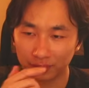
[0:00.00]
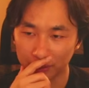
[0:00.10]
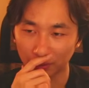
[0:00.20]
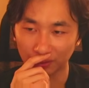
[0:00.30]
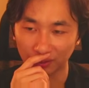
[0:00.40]

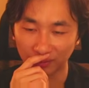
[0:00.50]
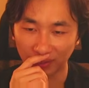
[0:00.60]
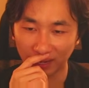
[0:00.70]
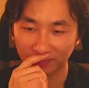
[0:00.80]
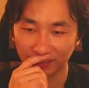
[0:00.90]
solid curve. I
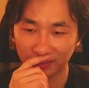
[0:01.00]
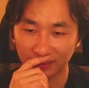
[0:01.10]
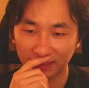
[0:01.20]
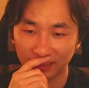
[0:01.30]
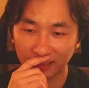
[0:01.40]
have like
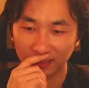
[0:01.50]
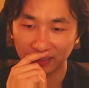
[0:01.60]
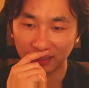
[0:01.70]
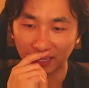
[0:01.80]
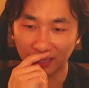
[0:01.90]

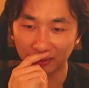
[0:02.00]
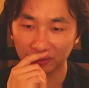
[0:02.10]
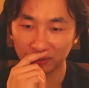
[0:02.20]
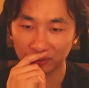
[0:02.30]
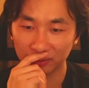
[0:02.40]

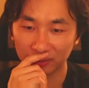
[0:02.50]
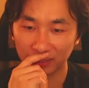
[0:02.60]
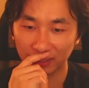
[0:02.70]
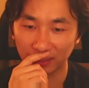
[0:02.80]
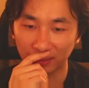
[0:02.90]
Herald,
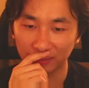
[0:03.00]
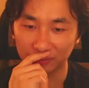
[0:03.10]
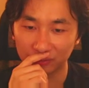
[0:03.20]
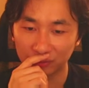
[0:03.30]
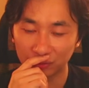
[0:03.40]

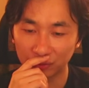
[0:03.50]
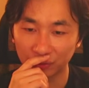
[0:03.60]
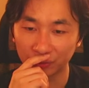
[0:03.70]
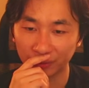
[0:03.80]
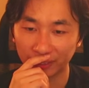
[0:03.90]

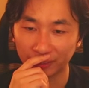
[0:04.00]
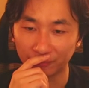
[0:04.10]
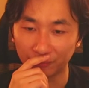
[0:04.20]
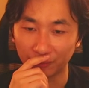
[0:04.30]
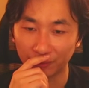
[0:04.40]
Doomdrake,
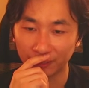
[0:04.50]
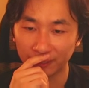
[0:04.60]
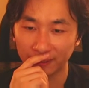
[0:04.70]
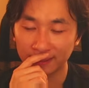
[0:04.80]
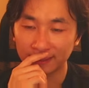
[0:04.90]
Aurora.